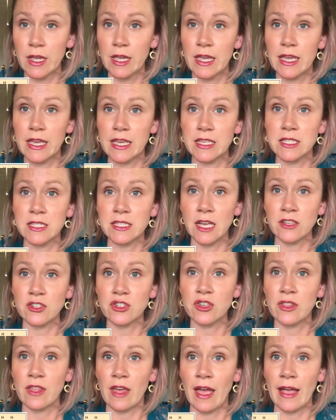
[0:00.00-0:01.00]
is
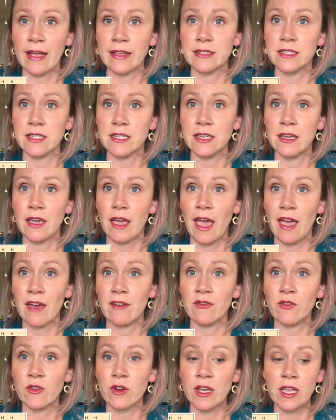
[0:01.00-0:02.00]
such that
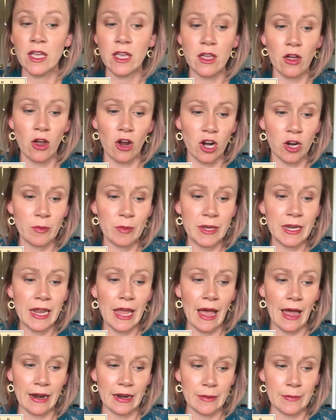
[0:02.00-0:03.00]
every carbon
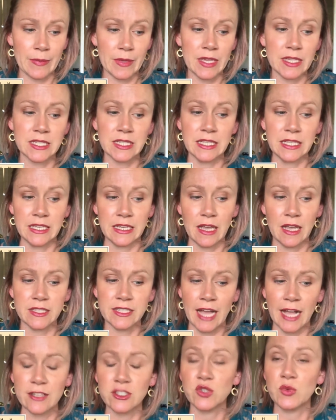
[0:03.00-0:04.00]
atom is
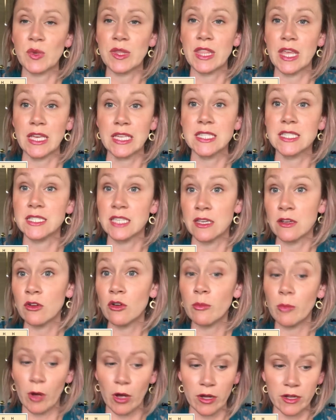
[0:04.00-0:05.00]
attached with a single
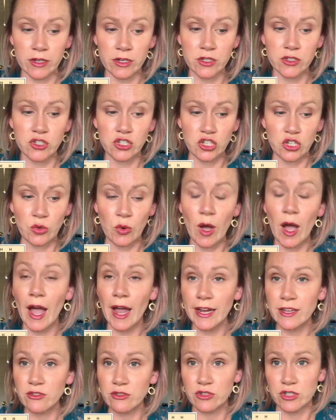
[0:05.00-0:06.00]
bond to a
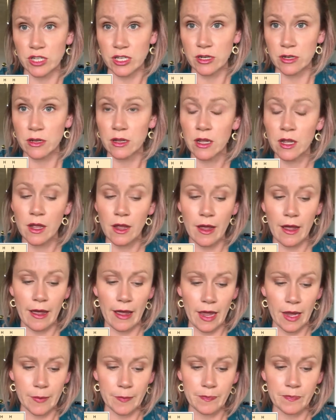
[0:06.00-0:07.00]
hydrogen.
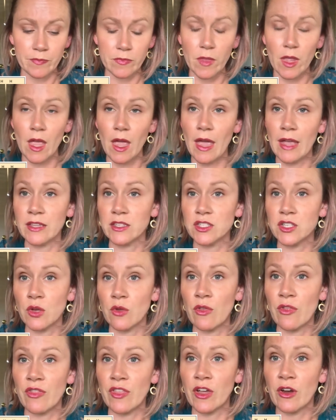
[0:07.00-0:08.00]
And so
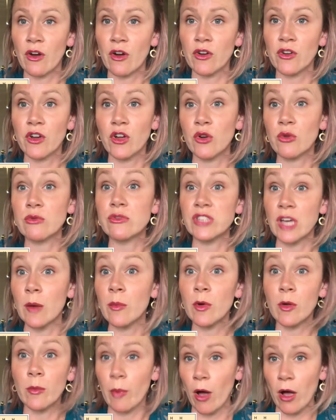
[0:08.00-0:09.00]
that there are no
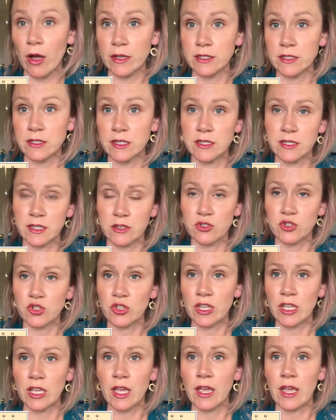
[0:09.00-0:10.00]
double bonds,
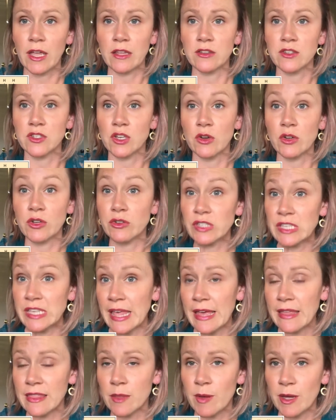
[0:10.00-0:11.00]
essentially. And so you'll see
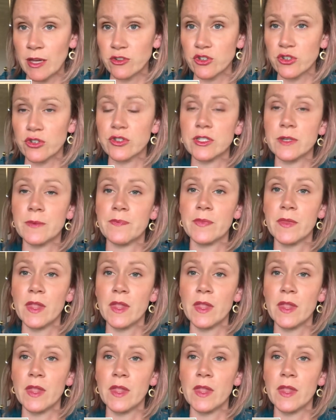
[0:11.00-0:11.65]
that in the pictures.